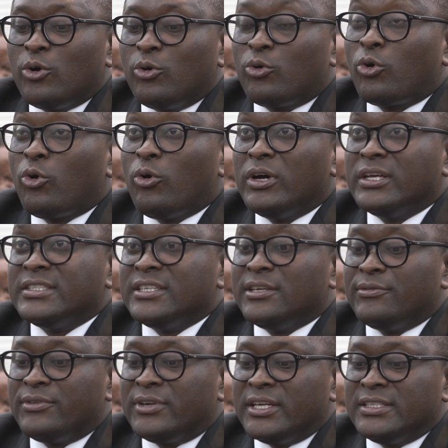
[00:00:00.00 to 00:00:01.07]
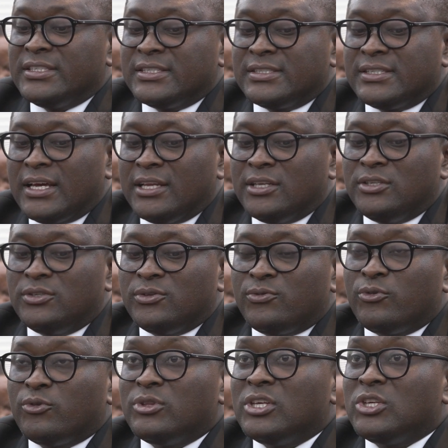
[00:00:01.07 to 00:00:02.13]
growers have registered
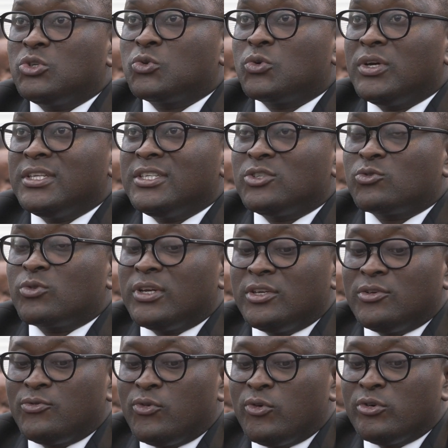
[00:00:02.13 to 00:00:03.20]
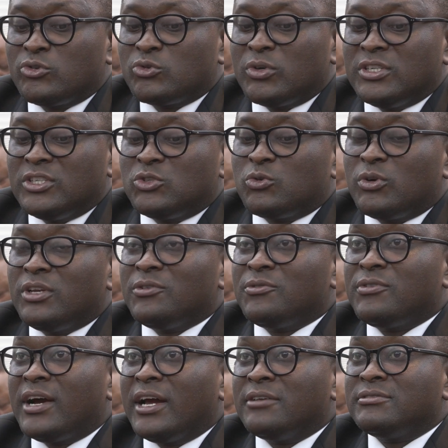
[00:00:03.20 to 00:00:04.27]
for the
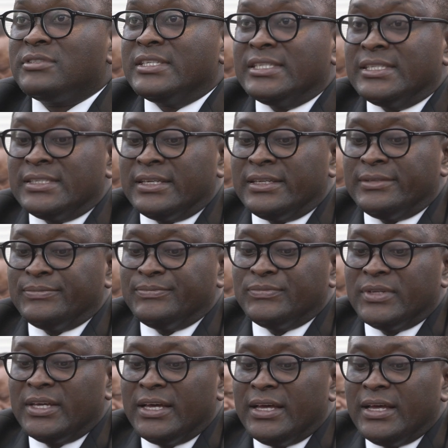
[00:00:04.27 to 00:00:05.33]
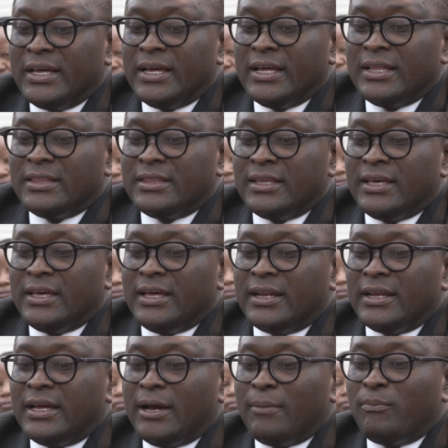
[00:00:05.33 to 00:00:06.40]
2024-2025 season. The
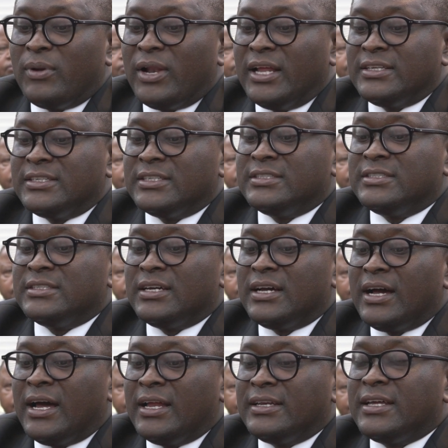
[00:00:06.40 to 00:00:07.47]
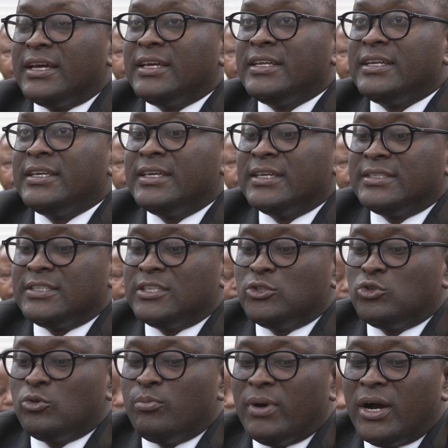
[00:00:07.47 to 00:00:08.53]
area planted under irrigated
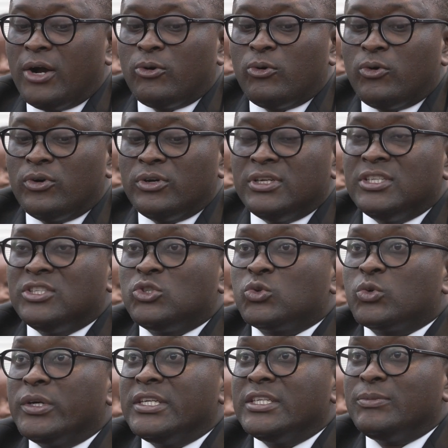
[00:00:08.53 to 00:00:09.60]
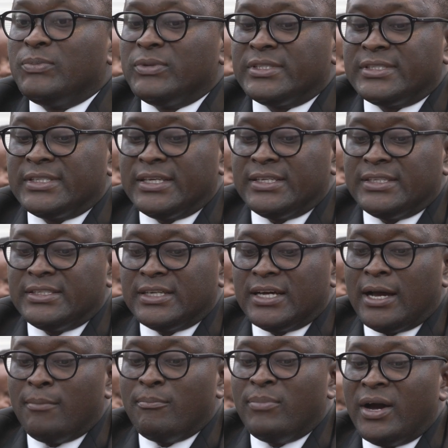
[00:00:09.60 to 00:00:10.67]
tobacco is 20%
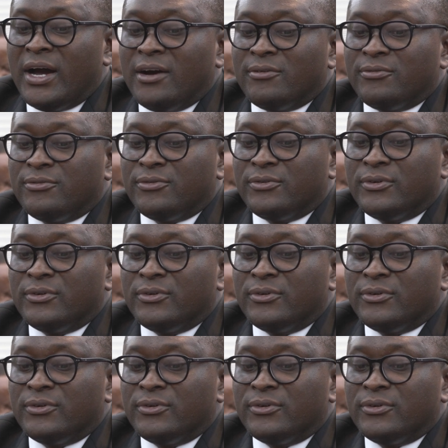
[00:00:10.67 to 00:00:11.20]
above